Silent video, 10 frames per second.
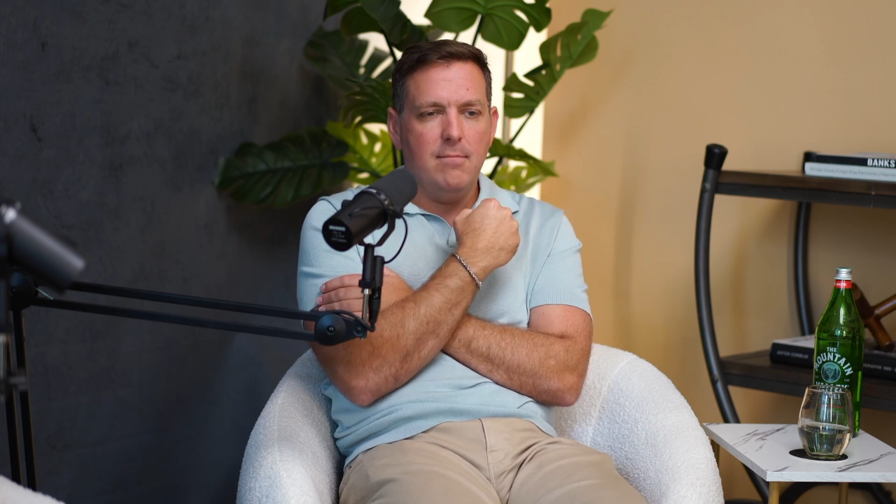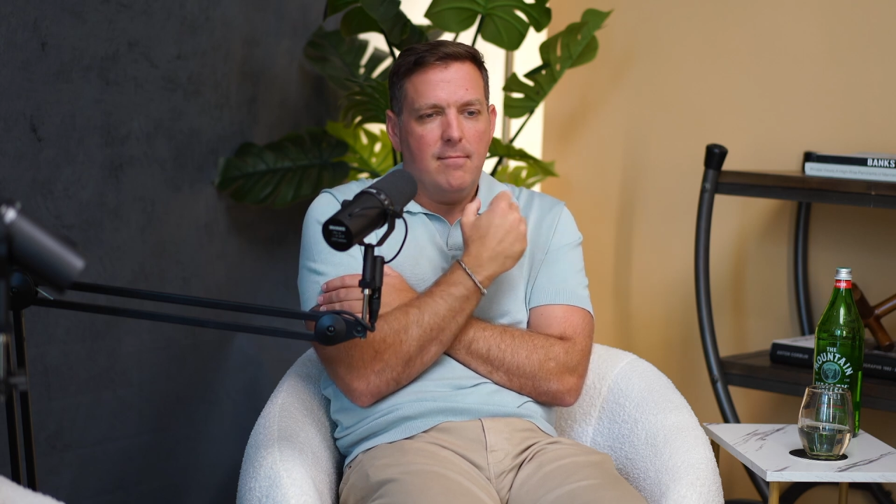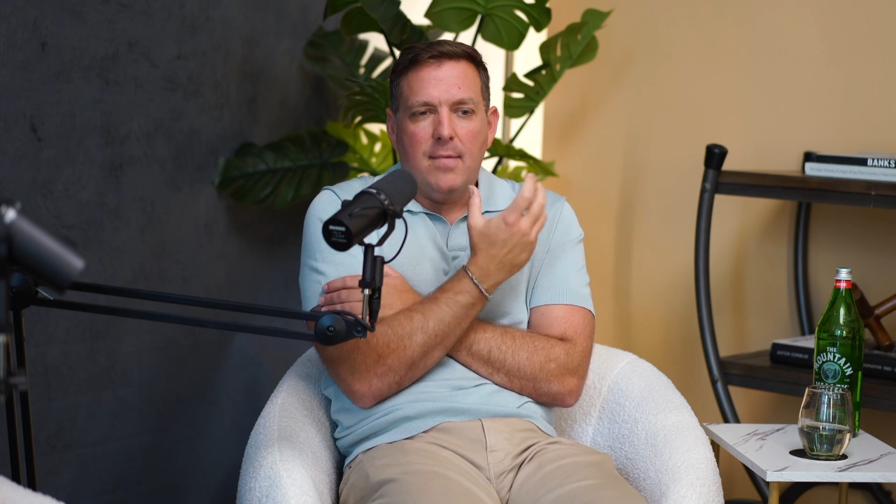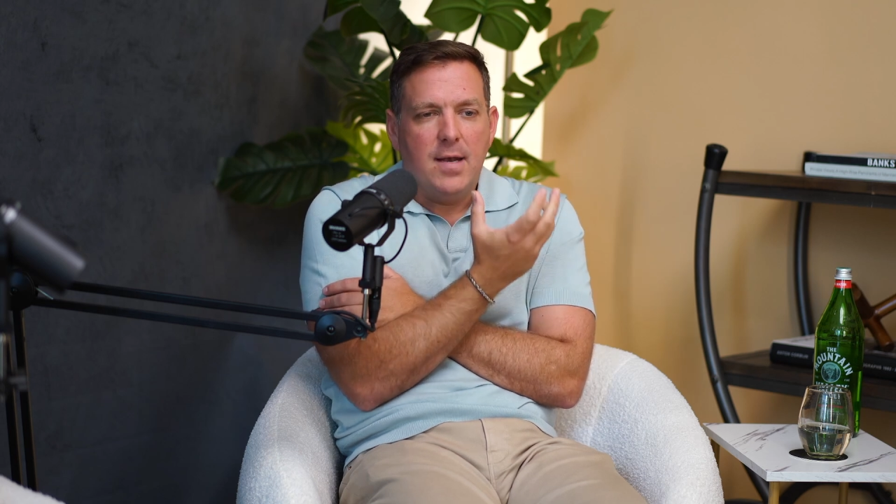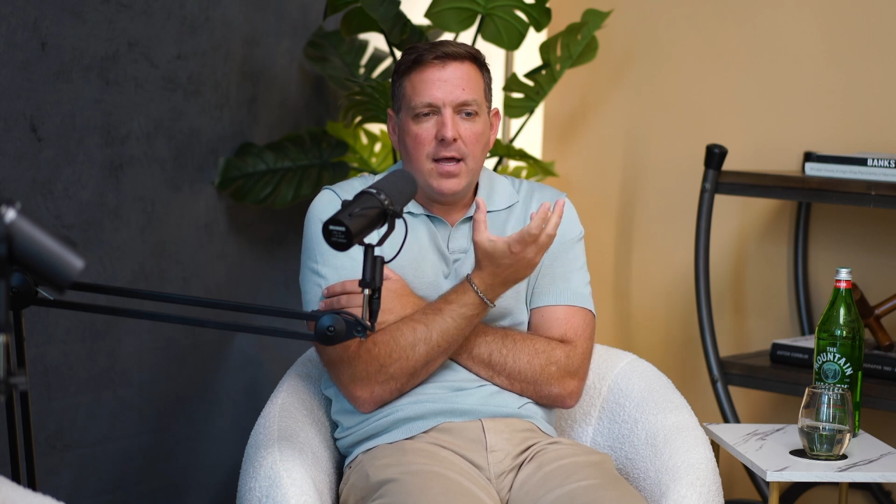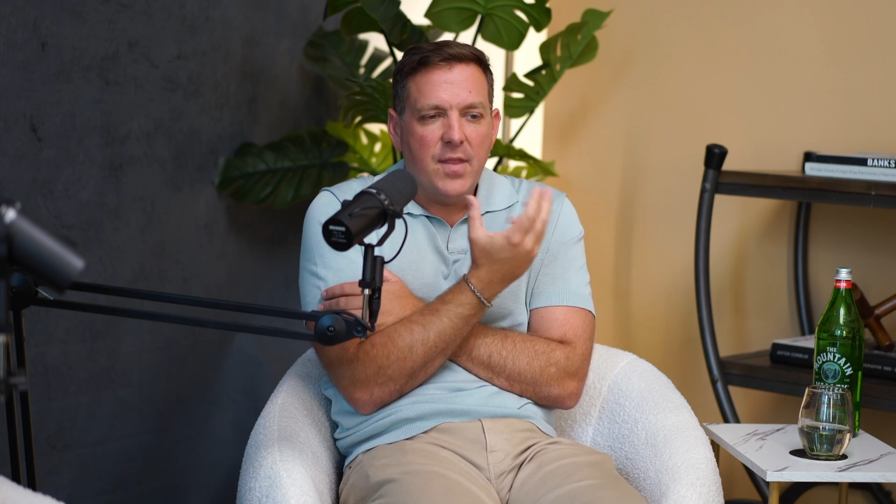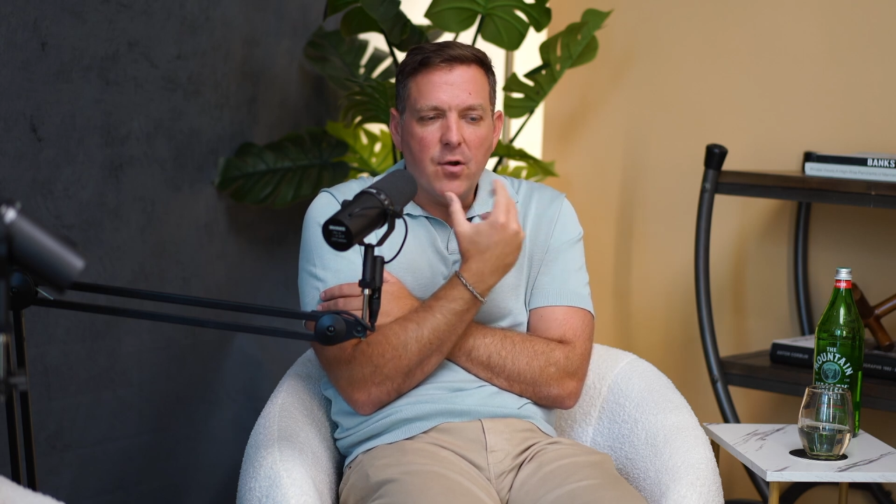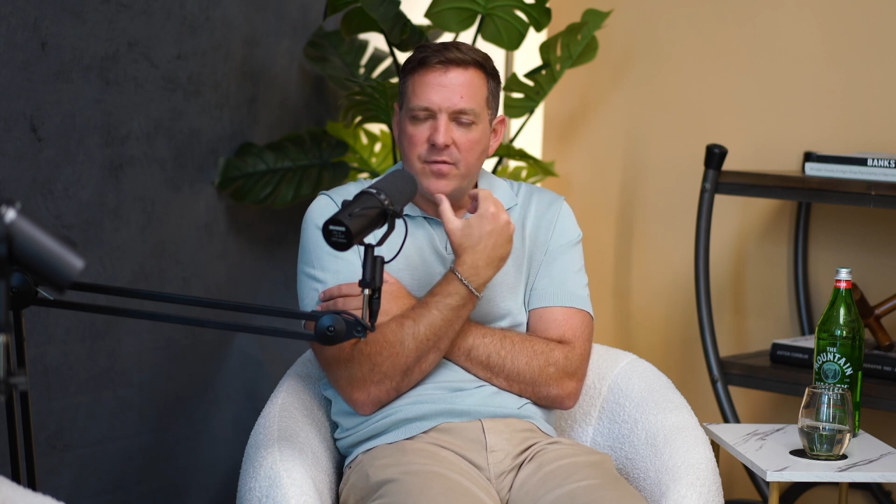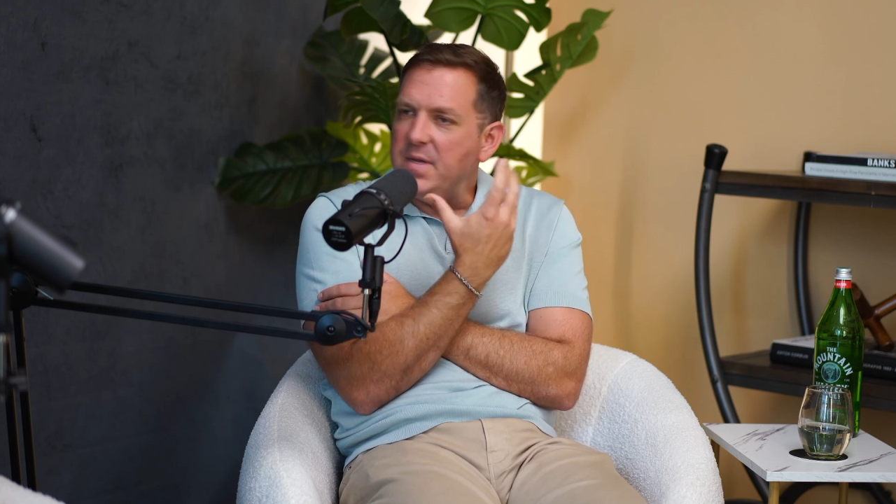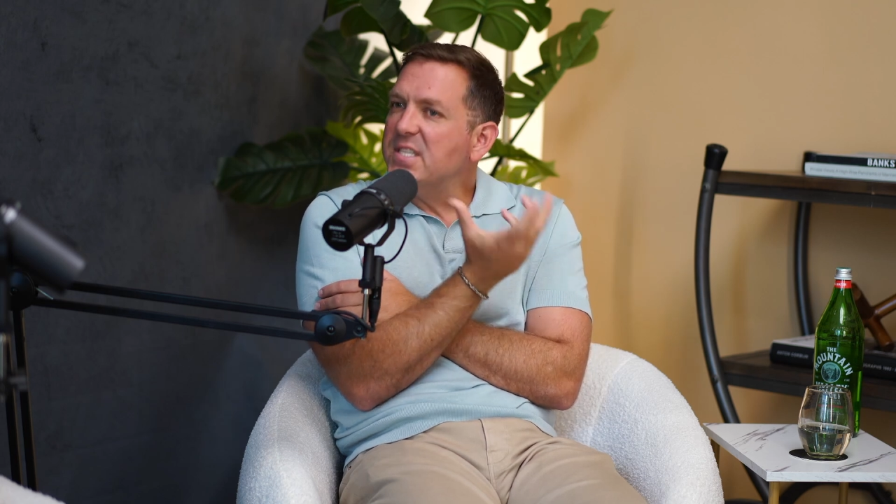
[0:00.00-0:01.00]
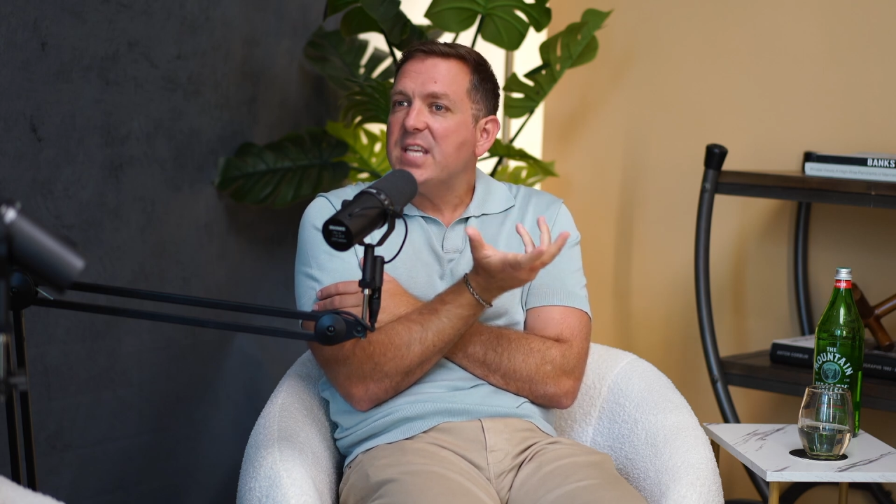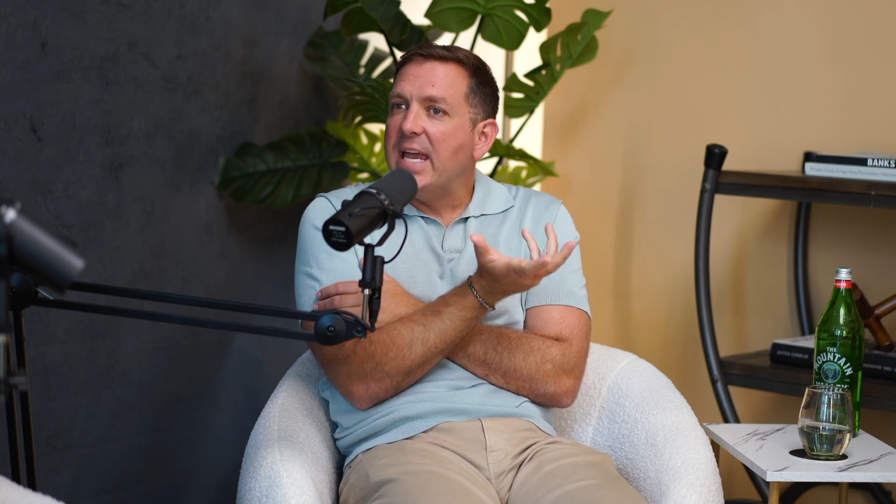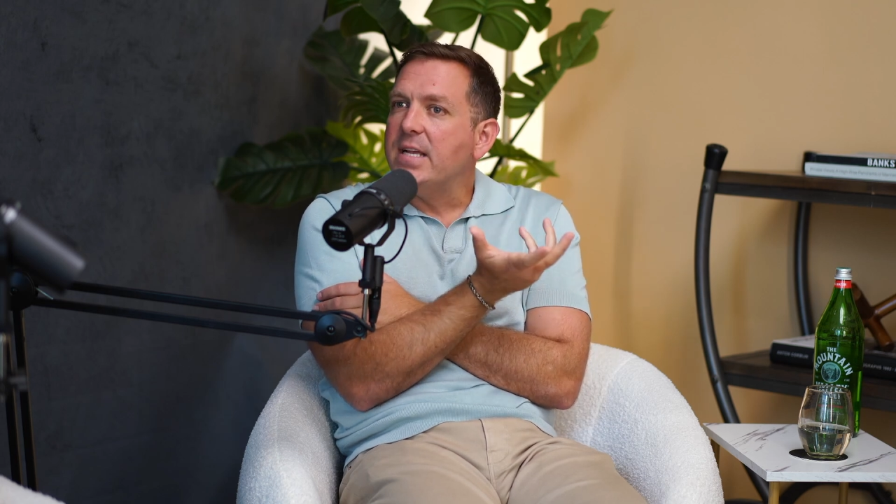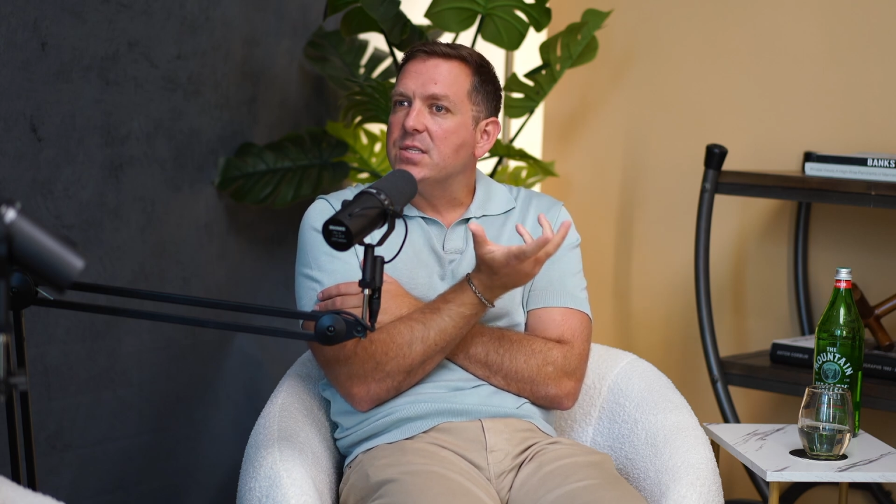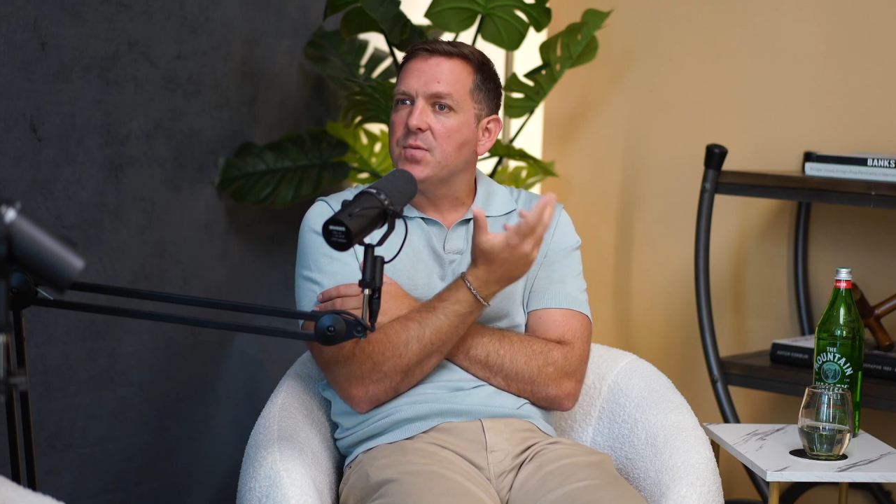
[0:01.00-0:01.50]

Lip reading: they don't have to be saints,